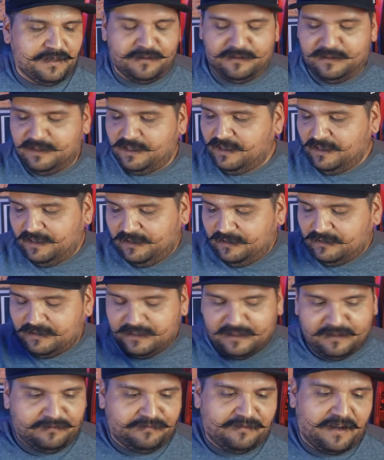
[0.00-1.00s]
deal.
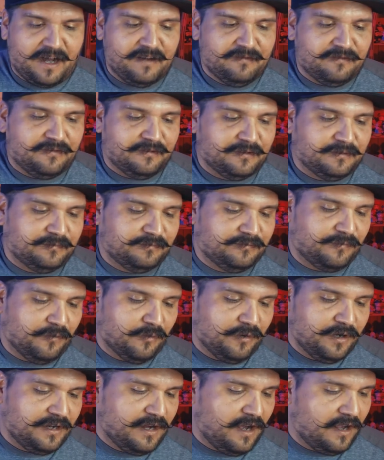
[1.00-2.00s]
Five for
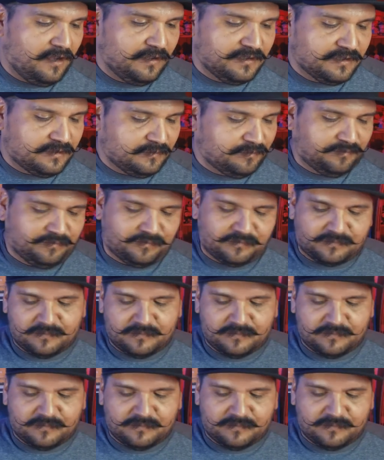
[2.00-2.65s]
forty dollars.